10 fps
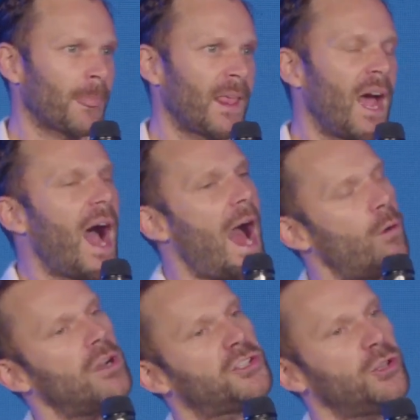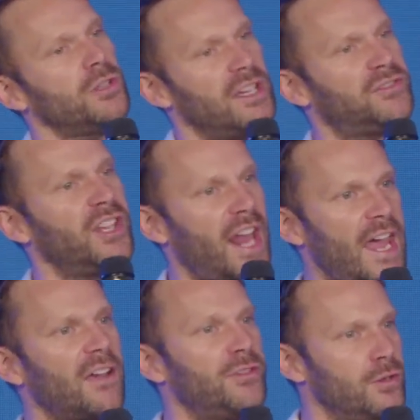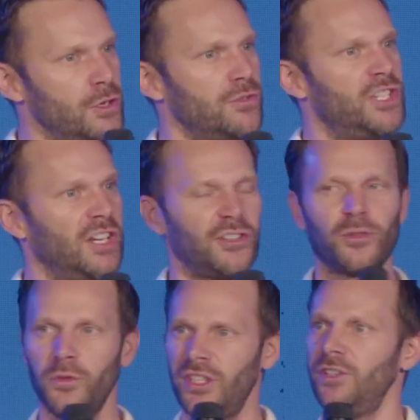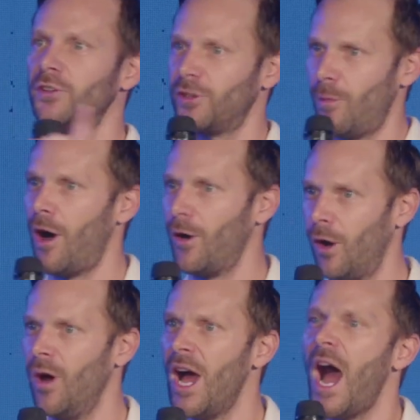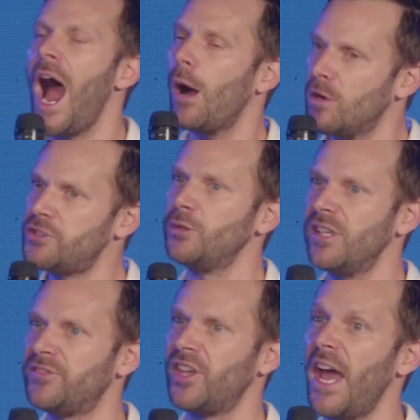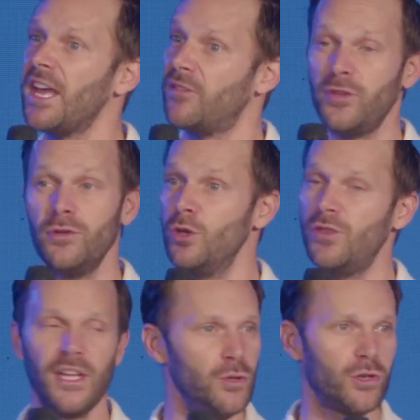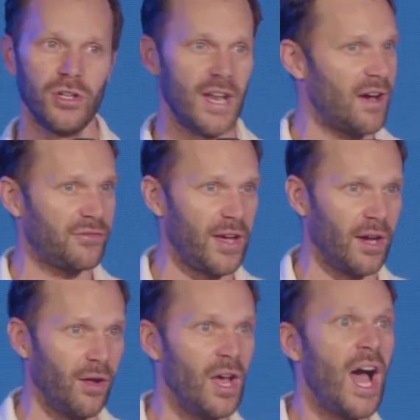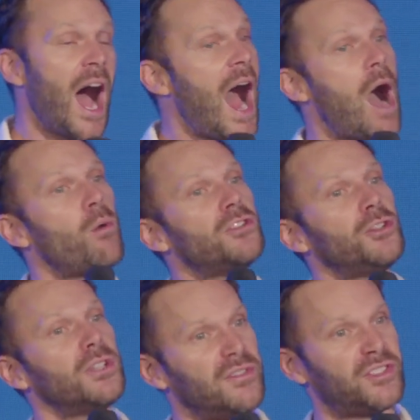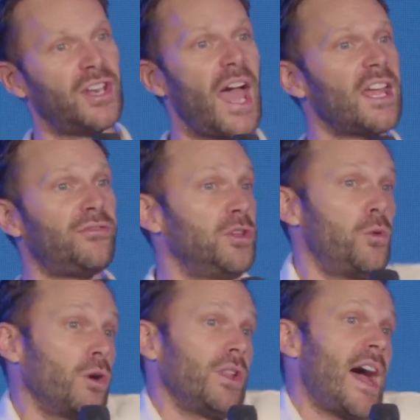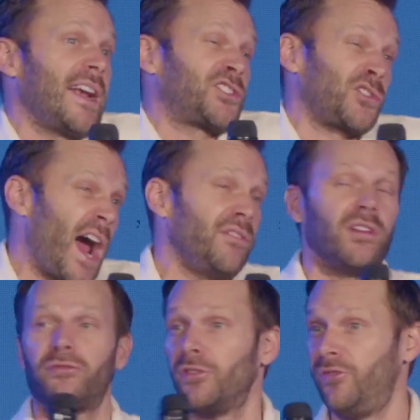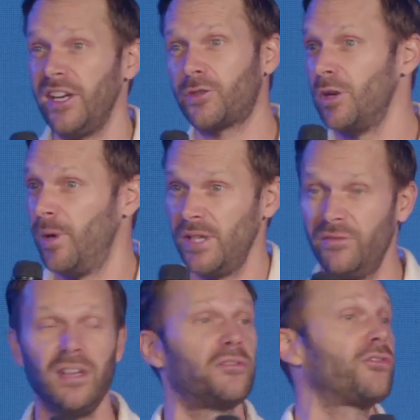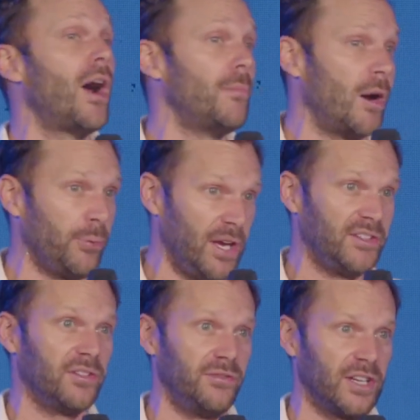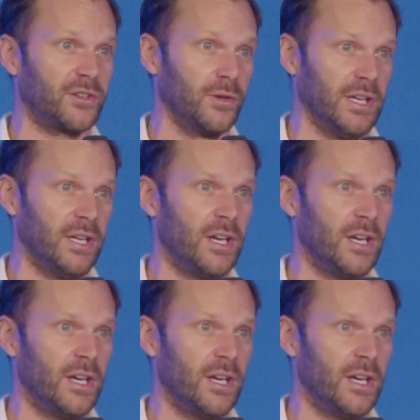How would you live today if you knew Jesus was in your tomorrow? How would you live today if you knew that you could not fail? How would you live today if you weren't like striving for victory, but living from a place of victory?